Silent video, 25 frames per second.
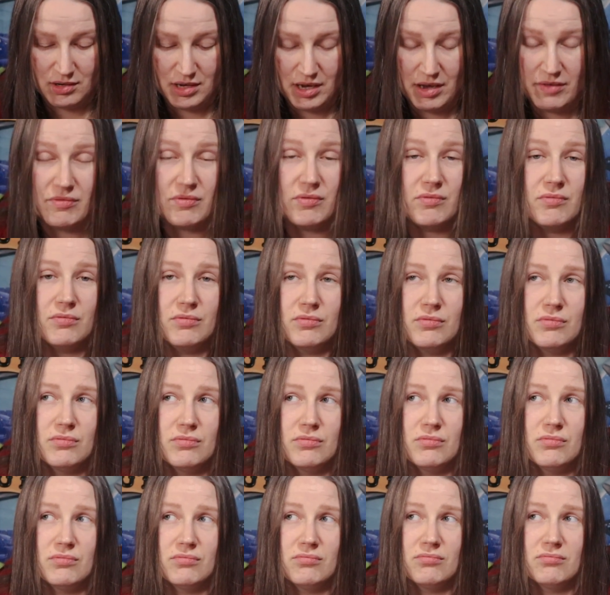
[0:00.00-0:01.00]

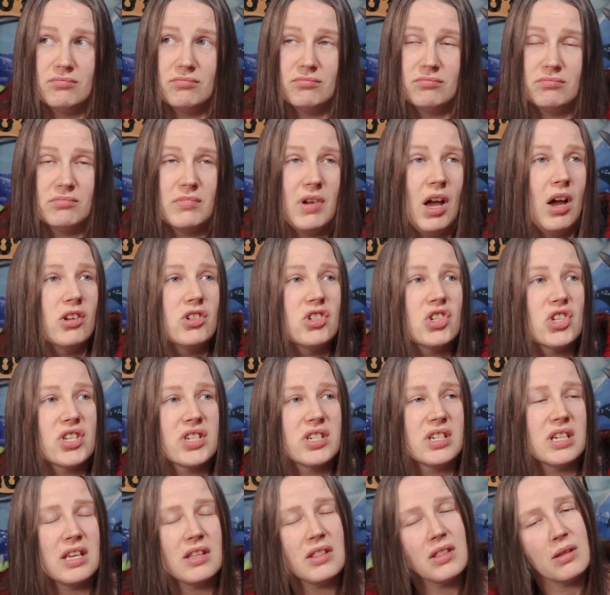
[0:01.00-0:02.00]
And not
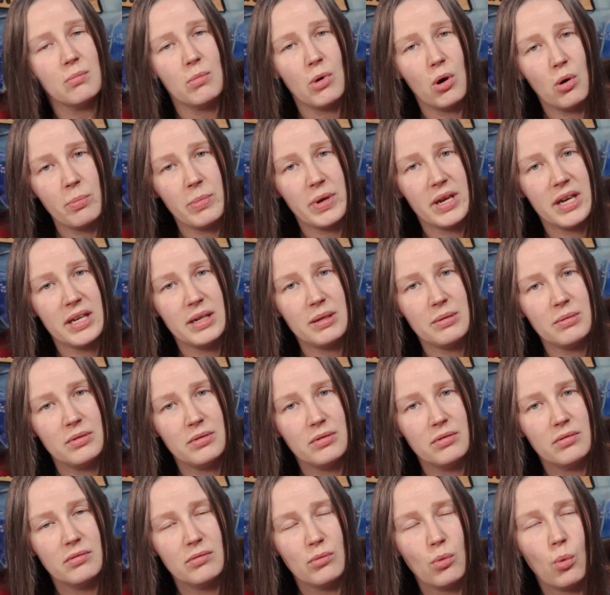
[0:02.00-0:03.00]
just in the moment
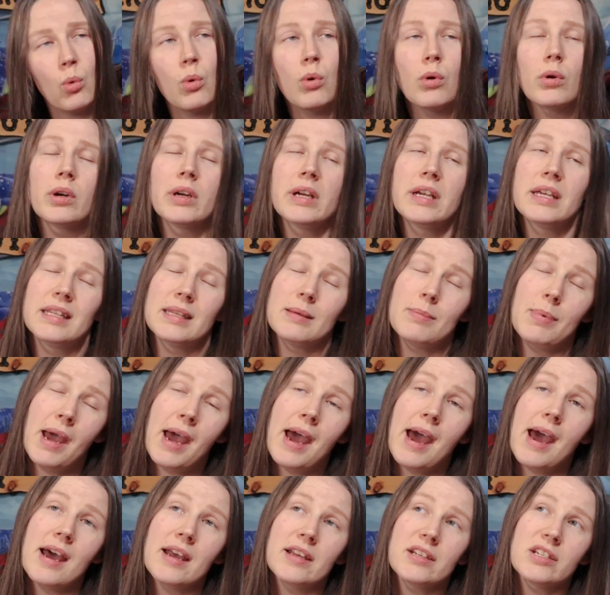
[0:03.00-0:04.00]
or in the
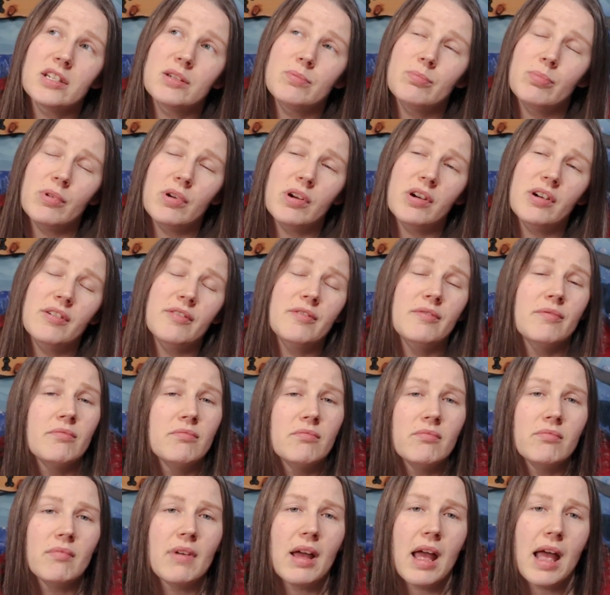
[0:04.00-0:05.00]
past, but
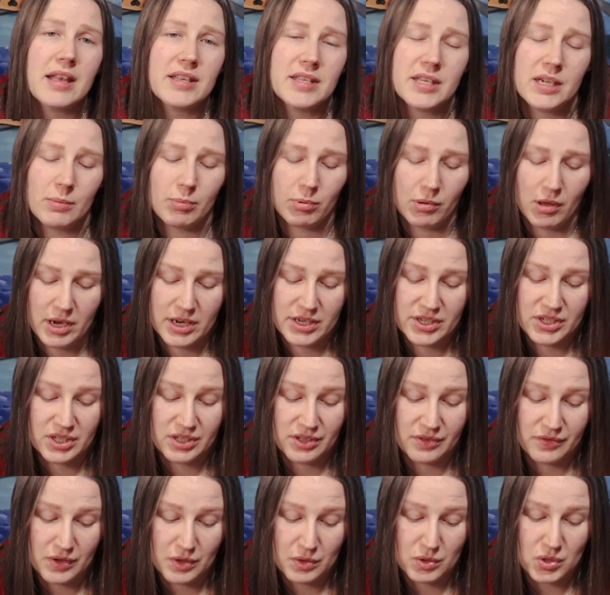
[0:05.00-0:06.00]
as it applies
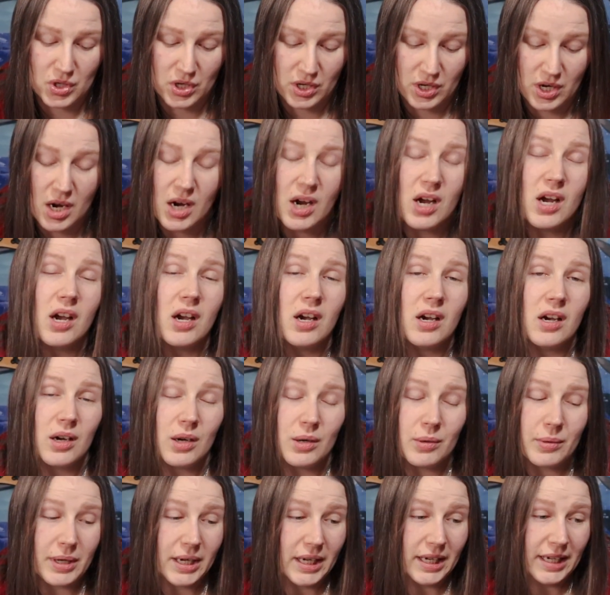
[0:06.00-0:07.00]
to the future.
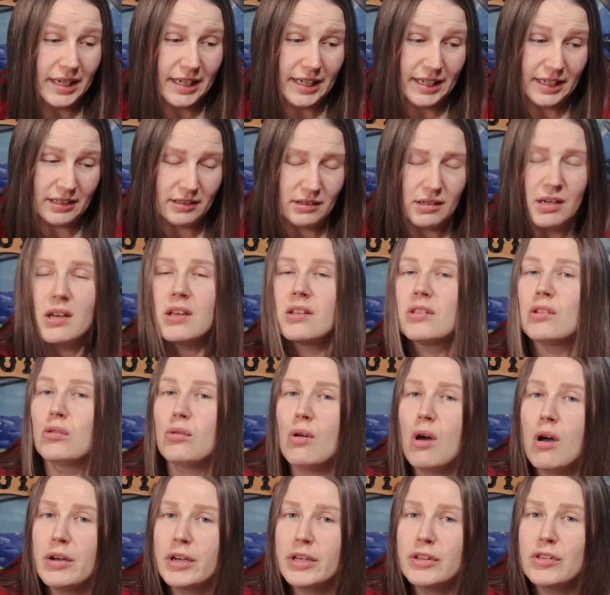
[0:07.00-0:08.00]
Okay. The
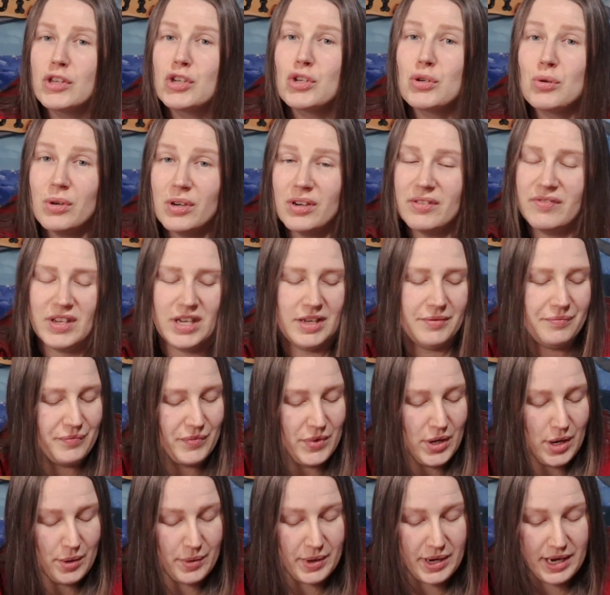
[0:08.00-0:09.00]
long and the short of it.
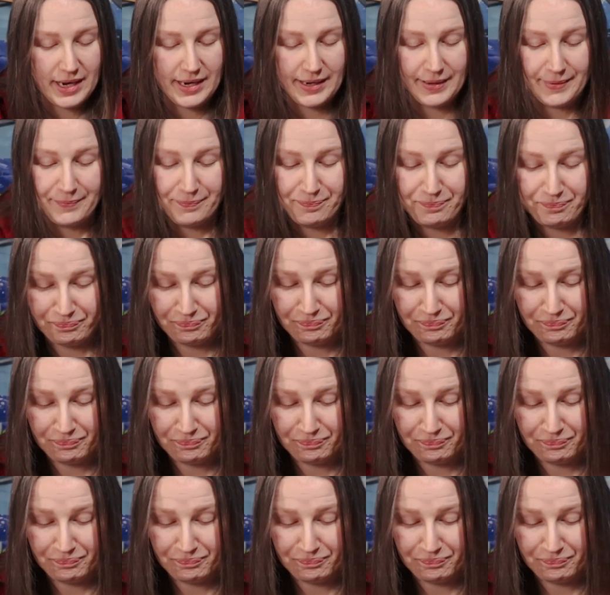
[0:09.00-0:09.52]
Okay.